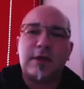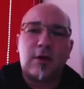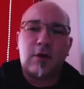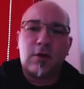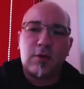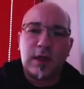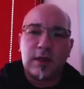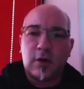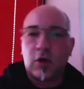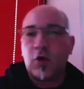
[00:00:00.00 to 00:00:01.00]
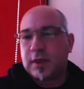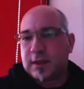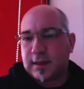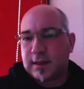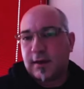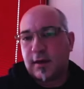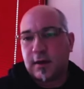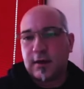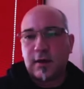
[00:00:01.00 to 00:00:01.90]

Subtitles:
no real open standard.